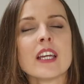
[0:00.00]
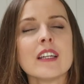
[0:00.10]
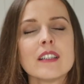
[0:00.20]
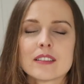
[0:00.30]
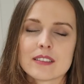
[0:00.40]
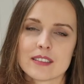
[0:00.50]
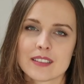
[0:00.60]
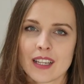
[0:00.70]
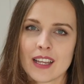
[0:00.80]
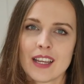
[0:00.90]

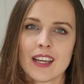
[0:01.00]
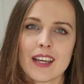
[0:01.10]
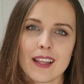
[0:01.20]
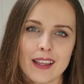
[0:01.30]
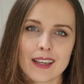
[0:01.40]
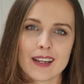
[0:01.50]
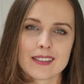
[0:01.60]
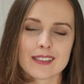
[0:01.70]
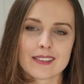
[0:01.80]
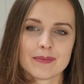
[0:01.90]
feels like
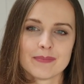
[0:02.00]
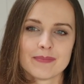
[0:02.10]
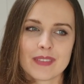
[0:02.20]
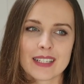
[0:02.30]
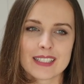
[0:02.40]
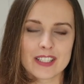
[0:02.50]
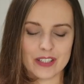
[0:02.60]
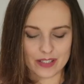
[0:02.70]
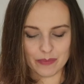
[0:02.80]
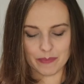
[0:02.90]
cotton and it
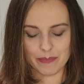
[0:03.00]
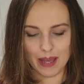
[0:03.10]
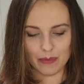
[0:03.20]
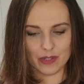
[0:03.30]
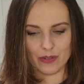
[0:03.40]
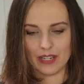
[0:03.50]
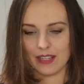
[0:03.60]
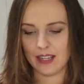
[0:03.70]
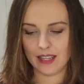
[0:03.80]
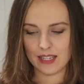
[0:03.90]
doesn't bounce or
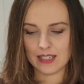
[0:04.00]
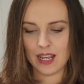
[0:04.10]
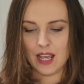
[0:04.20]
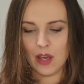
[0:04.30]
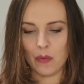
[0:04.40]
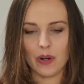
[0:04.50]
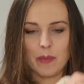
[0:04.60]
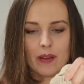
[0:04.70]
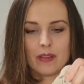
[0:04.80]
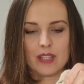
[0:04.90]
anything like that. What
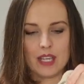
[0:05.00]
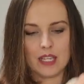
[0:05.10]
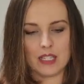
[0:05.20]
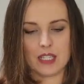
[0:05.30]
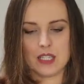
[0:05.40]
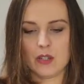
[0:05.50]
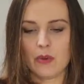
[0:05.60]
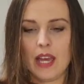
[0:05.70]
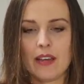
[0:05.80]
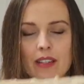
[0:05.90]
about this? Do
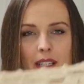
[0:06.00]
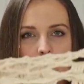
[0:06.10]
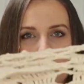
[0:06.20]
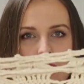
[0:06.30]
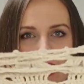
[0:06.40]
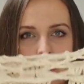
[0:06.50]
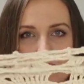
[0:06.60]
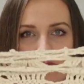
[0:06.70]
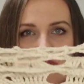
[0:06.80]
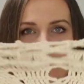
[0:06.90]
we have any
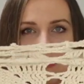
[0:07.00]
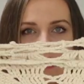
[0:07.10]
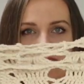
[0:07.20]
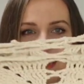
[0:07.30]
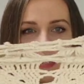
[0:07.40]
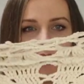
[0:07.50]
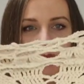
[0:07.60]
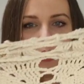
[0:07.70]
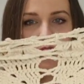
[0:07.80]
bounce? You see, we